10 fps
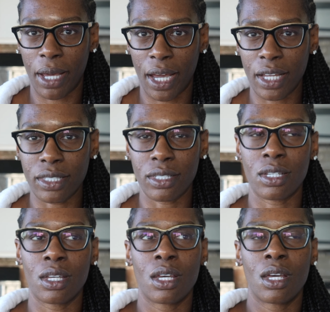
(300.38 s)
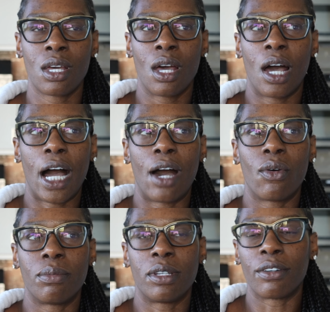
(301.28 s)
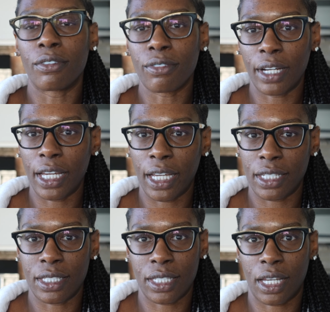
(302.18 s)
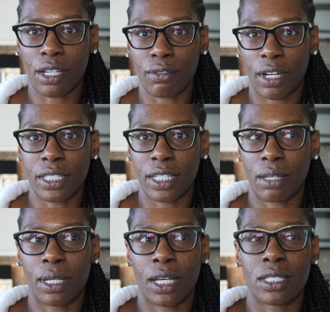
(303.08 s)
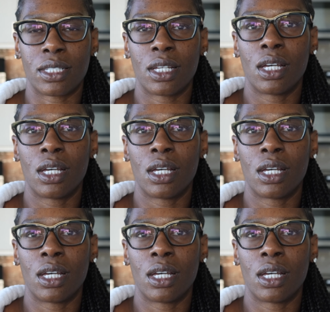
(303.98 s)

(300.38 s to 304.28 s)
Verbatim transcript: past, I would be afraid to take a rest day because